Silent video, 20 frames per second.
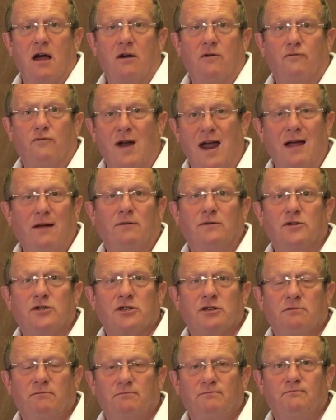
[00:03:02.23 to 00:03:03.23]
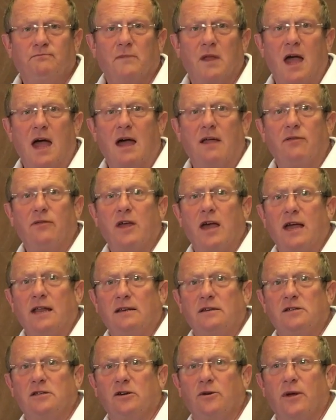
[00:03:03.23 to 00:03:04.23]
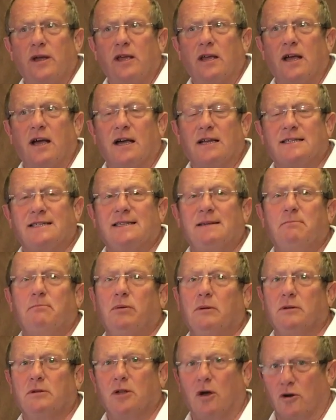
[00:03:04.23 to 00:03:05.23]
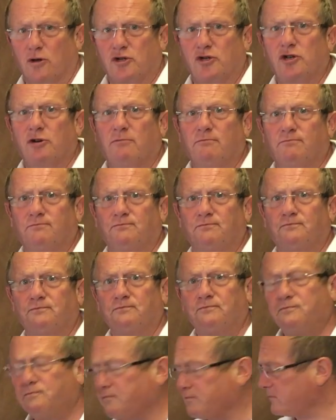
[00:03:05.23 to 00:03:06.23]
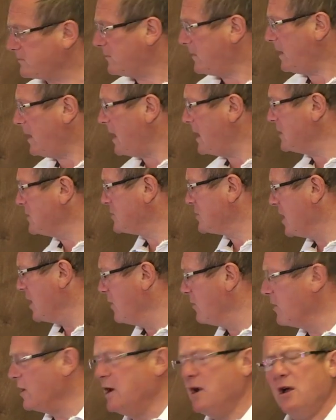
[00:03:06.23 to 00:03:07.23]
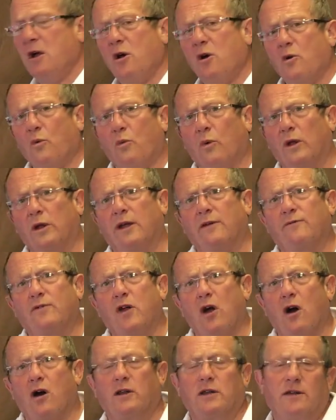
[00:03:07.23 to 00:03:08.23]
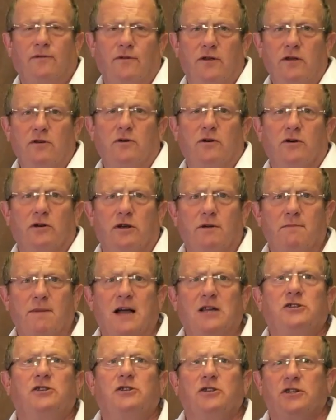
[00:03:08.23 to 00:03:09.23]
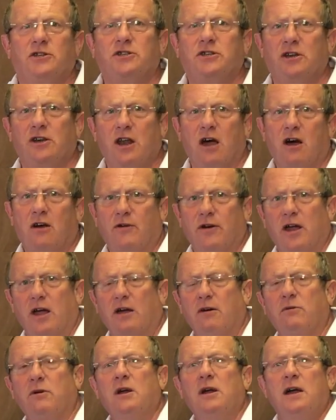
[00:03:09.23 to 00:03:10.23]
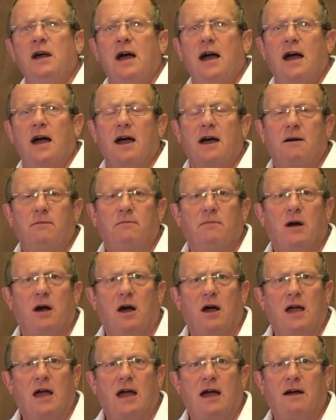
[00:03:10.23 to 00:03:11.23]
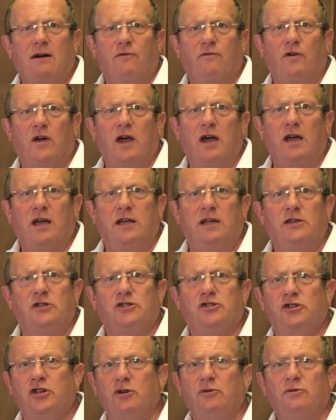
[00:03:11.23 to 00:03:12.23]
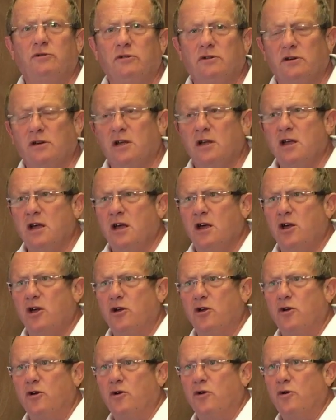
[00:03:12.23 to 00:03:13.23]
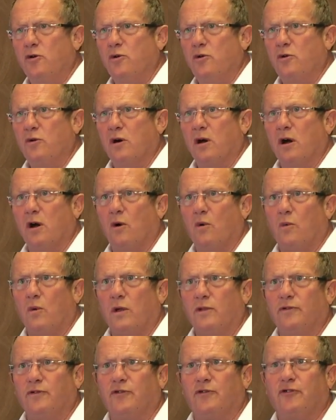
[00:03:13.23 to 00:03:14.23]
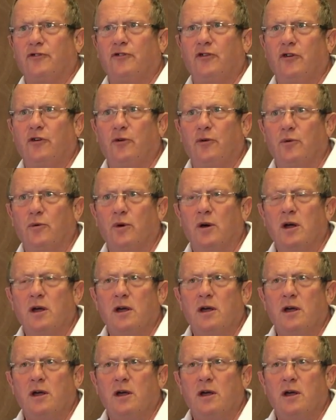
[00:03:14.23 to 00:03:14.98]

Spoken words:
rounds and then doing a simple dodge. So what I've got, if you could imagine the scenario, I have a student who wants to